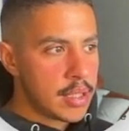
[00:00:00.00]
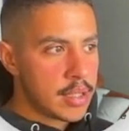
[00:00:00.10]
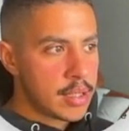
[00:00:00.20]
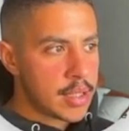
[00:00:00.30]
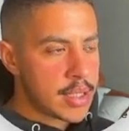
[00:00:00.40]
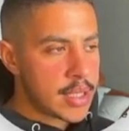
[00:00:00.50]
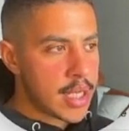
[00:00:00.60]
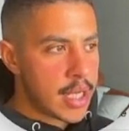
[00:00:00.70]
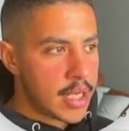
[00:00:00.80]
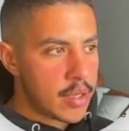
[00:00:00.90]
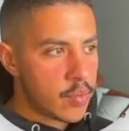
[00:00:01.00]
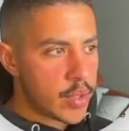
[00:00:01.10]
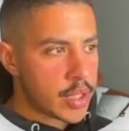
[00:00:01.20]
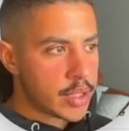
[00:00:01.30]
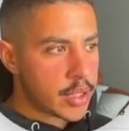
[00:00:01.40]
Let's say we
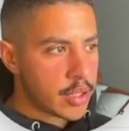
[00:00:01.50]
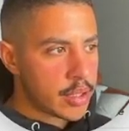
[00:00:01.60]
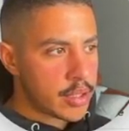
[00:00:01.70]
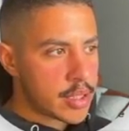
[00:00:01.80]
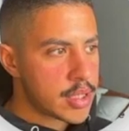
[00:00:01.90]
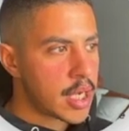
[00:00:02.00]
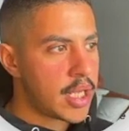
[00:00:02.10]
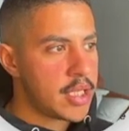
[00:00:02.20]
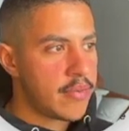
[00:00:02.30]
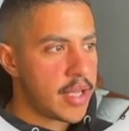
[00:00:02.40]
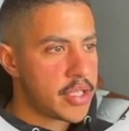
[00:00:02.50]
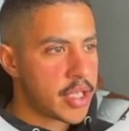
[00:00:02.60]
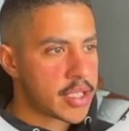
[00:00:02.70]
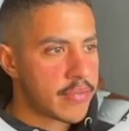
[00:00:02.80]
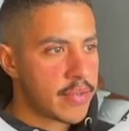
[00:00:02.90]
click on signs of aging
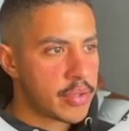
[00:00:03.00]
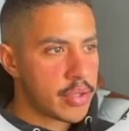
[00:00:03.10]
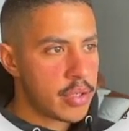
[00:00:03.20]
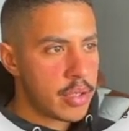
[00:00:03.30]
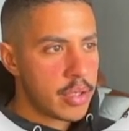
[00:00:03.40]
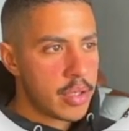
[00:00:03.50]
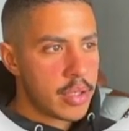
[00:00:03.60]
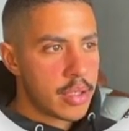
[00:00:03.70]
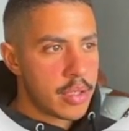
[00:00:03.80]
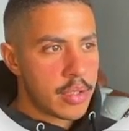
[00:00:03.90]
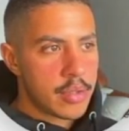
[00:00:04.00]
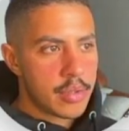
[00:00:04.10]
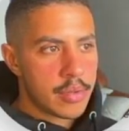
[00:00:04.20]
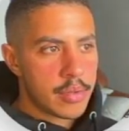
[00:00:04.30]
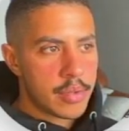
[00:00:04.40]
as a filter.
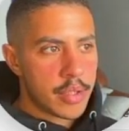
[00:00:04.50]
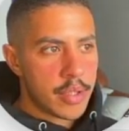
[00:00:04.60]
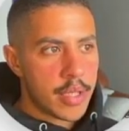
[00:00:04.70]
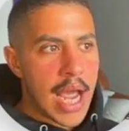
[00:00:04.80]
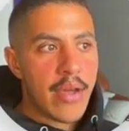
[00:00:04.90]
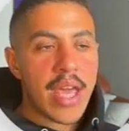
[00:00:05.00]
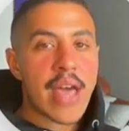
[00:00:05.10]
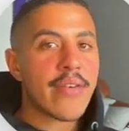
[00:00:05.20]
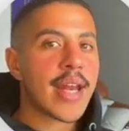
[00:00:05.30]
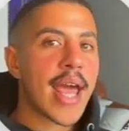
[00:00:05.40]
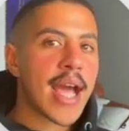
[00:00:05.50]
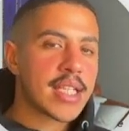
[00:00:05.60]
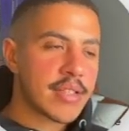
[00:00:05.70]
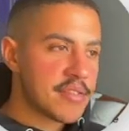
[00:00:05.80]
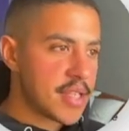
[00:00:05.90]
Now you have an
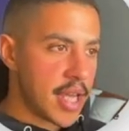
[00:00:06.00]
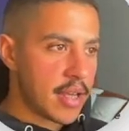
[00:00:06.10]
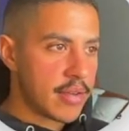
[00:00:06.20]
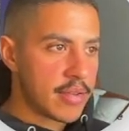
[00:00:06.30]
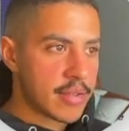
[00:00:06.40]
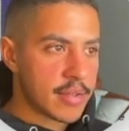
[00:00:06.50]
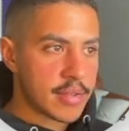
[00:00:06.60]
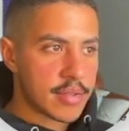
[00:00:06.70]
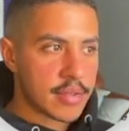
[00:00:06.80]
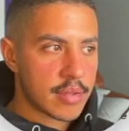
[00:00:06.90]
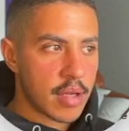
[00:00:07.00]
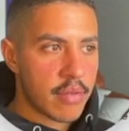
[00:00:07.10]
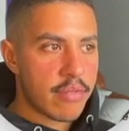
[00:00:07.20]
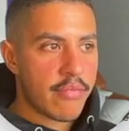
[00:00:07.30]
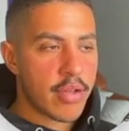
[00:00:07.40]
active state
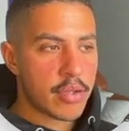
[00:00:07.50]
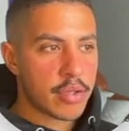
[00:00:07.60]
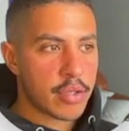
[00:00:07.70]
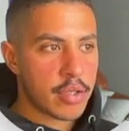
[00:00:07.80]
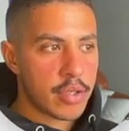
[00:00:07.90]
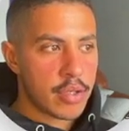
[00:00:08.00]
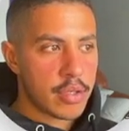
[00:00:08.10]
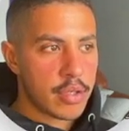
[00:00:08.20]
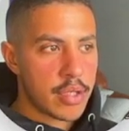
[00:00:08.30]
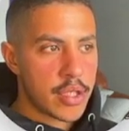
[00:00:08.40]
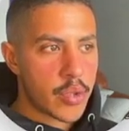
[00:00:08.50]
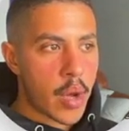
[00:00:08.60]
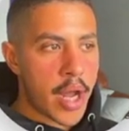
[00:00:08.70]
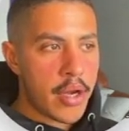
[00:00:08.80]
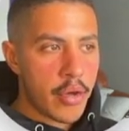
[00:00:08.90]
of the filter. So
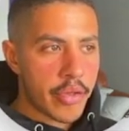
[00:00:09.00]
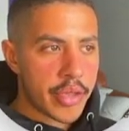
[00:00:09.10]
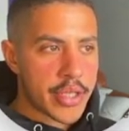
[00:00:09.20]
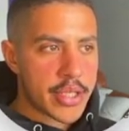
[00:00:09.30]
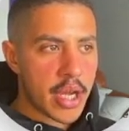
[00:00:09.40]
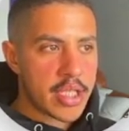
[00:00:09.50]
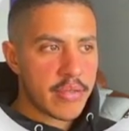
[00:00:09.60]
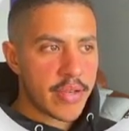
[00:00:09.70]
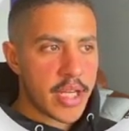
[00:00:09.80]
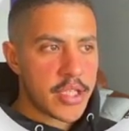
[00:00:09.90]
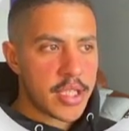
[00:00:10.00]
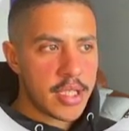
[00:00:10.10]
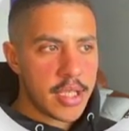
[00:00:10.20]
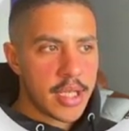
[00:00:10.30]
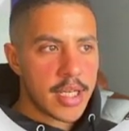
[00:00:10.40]
I know that this signs of aging
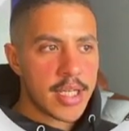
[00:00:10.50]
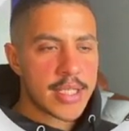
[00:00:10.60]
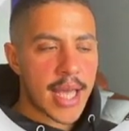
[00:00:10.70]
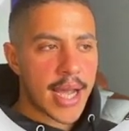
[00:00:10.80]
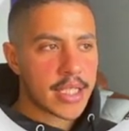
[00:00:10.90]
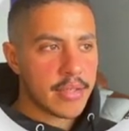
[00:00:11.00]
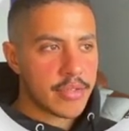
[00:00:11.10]
is active.